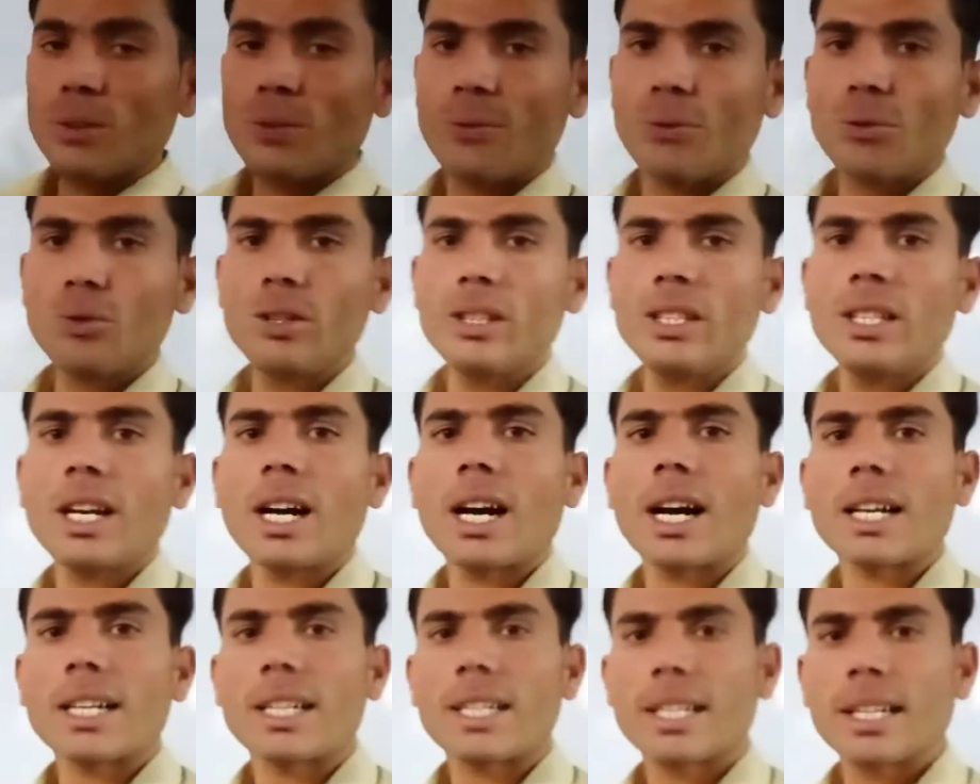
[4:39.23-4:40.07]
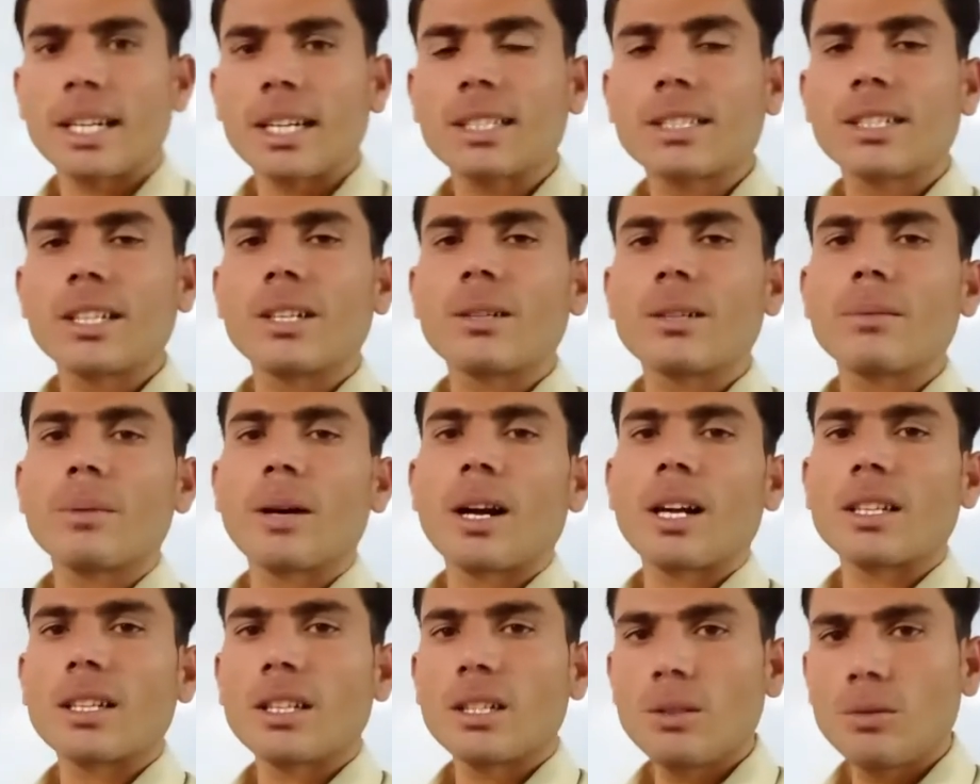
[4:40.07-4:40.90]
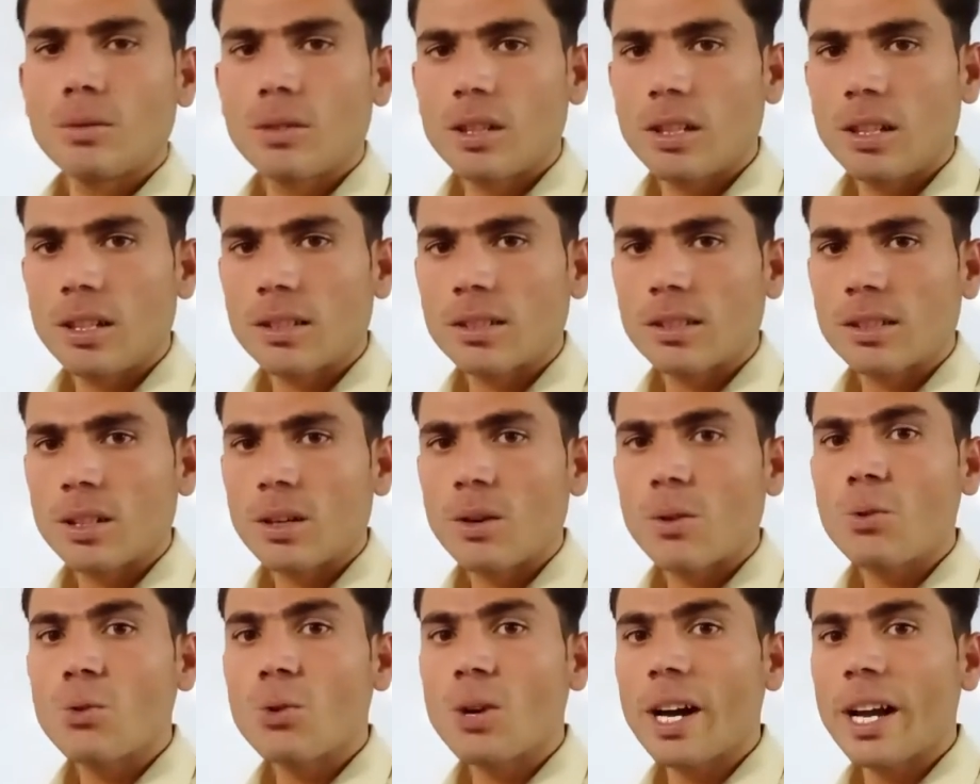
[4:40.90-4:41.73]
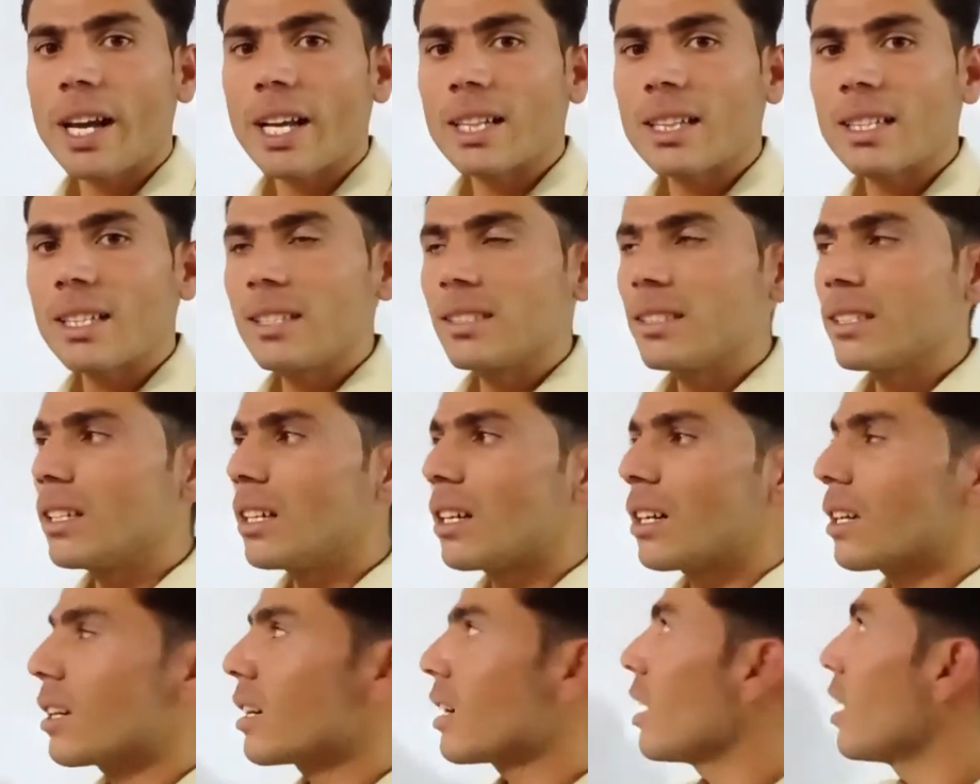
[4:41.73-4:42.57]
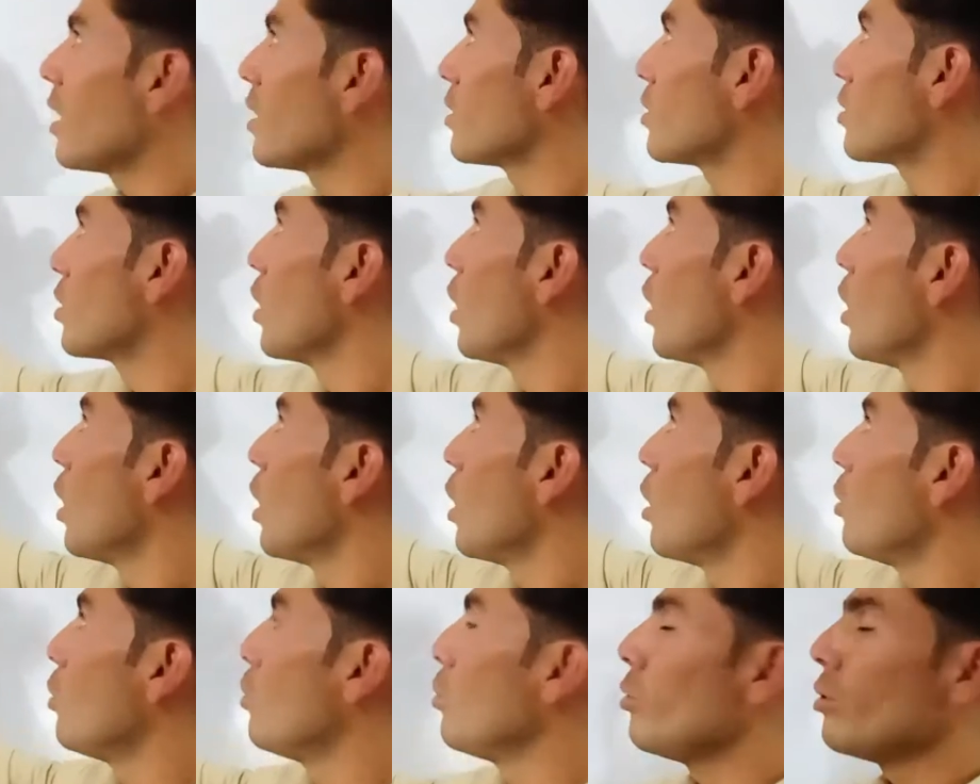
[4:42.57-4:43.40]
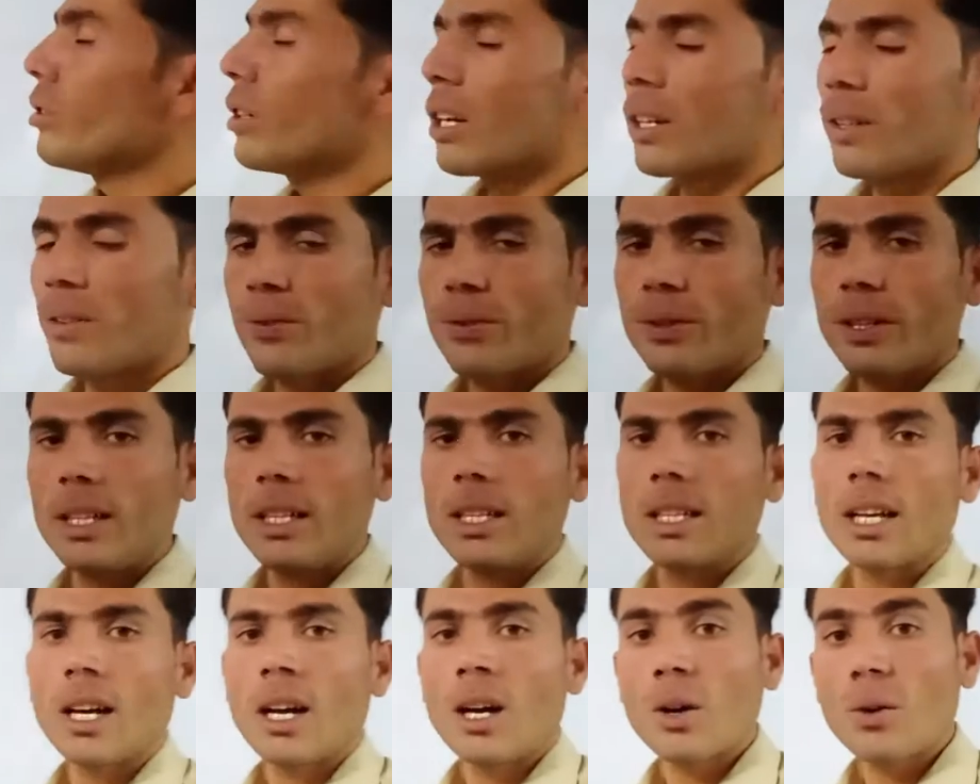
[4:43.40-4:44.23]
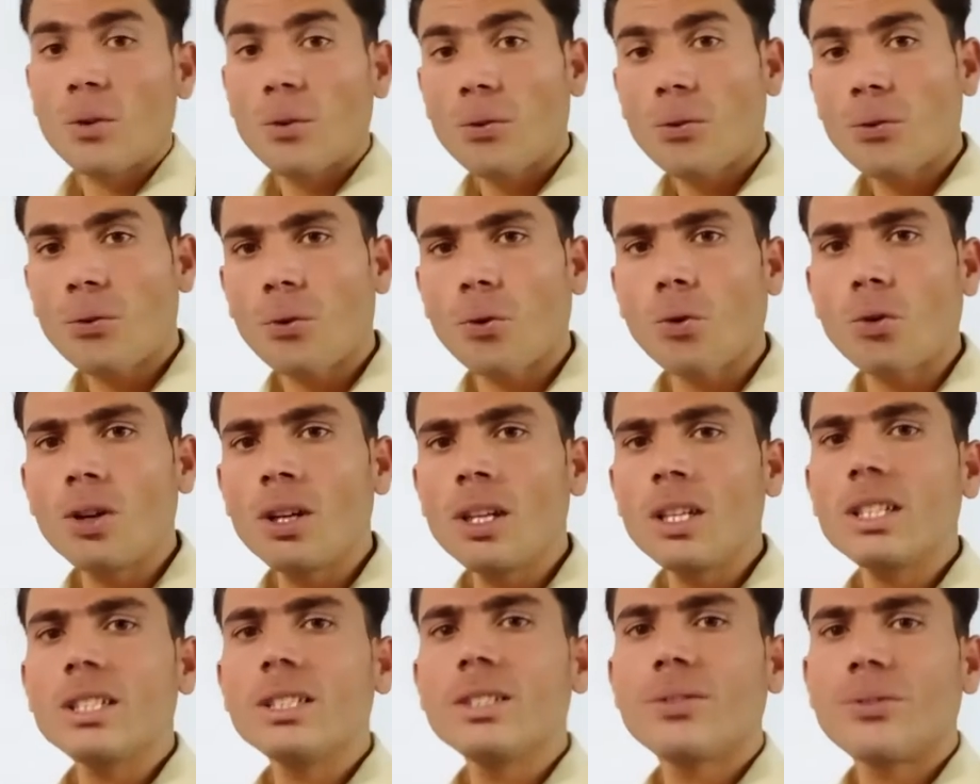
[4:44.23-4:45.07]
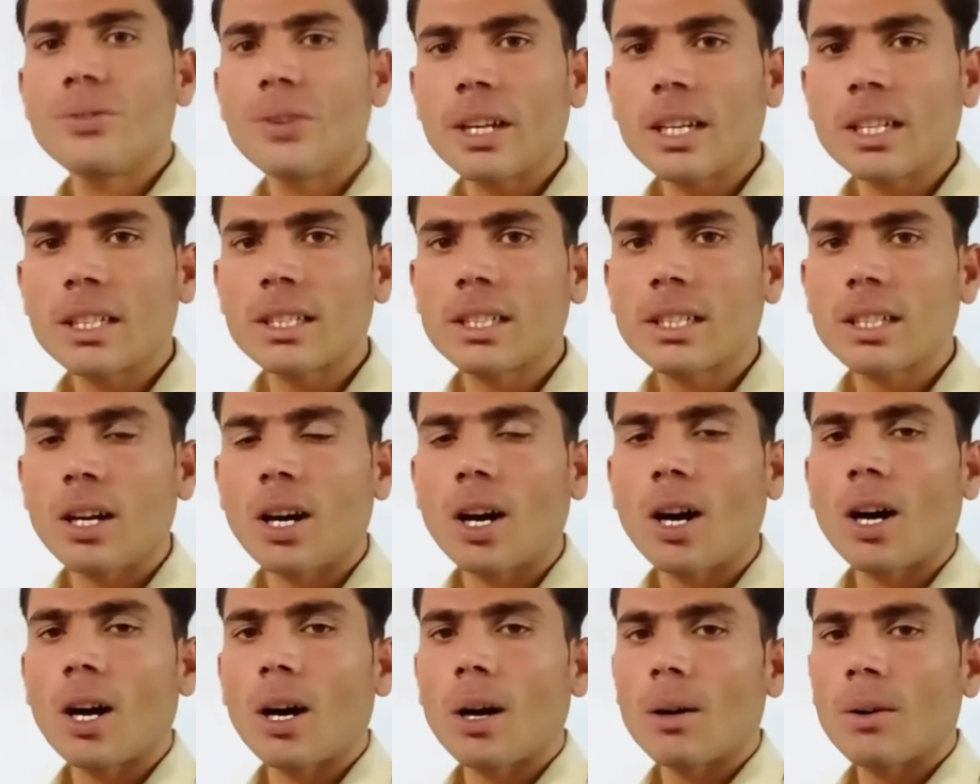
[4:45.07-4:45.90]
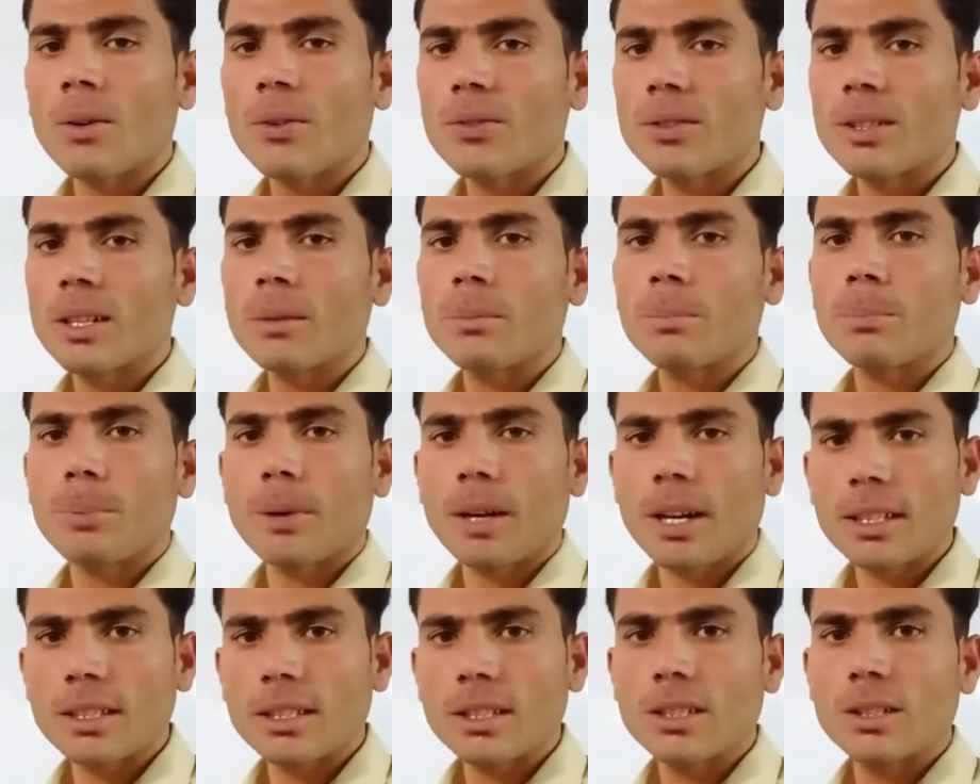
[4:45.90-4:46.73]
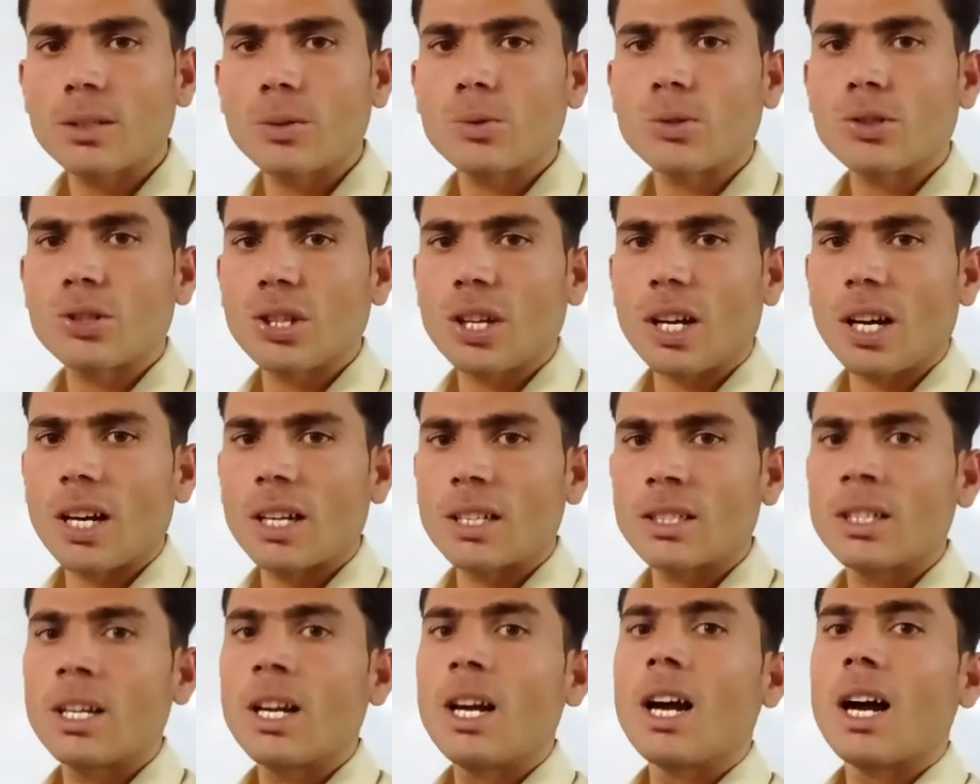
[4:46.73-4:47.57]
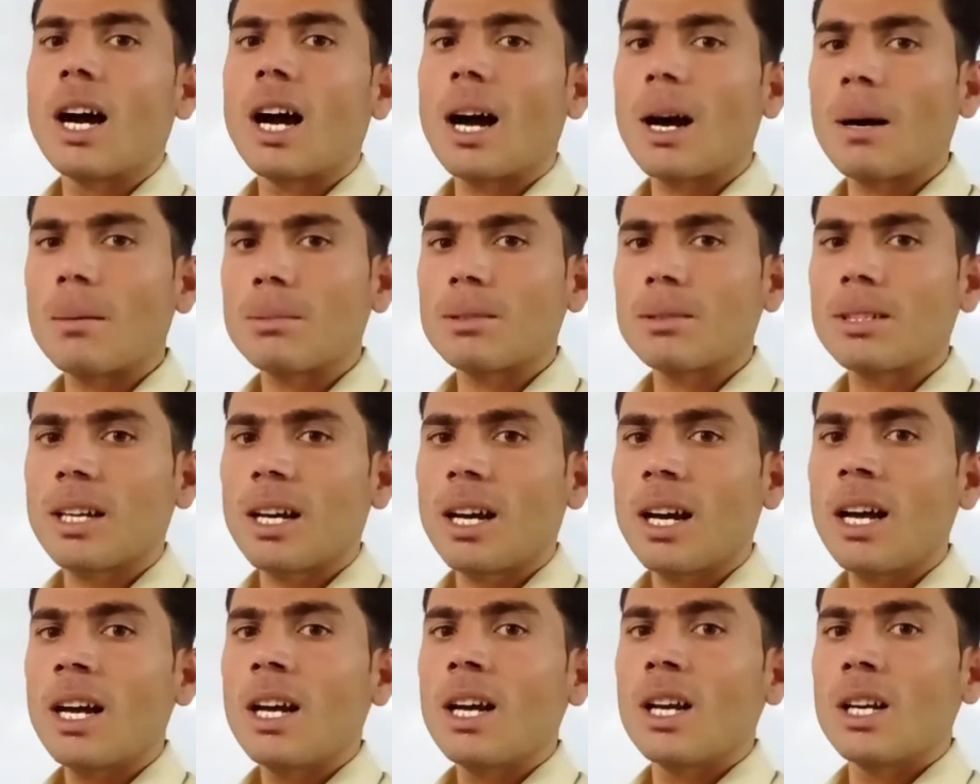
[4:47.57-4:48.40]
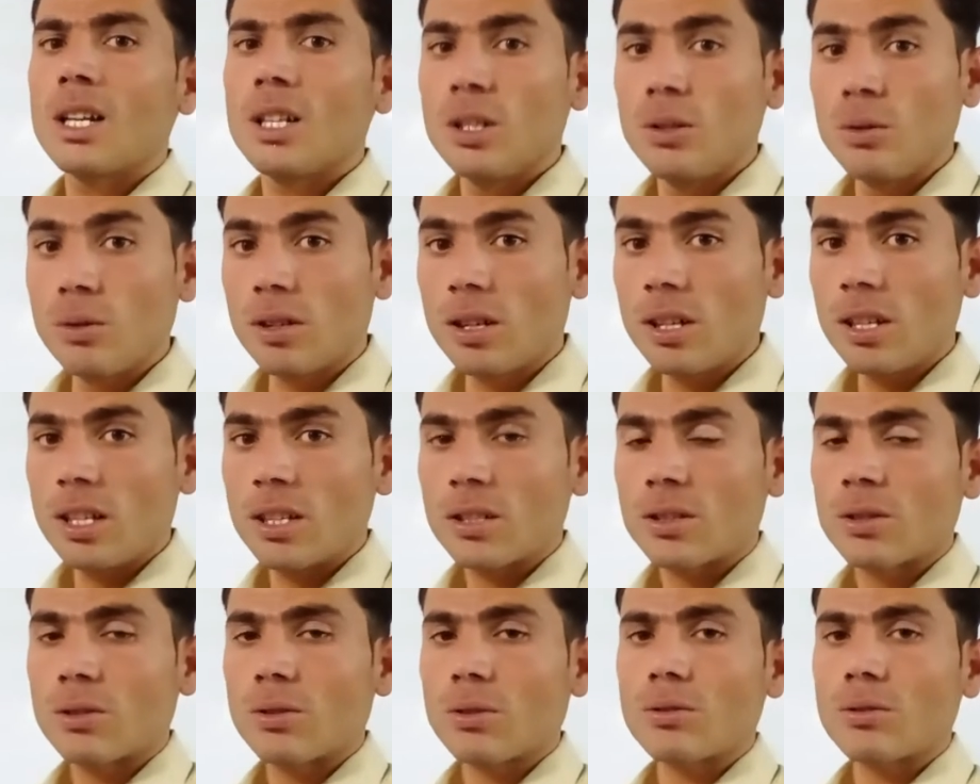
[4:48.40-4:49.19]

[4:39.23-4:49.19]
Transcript: fully attracted by the nucleus? Why these electrons do not feel the full effect of the positive charge of the nucleus?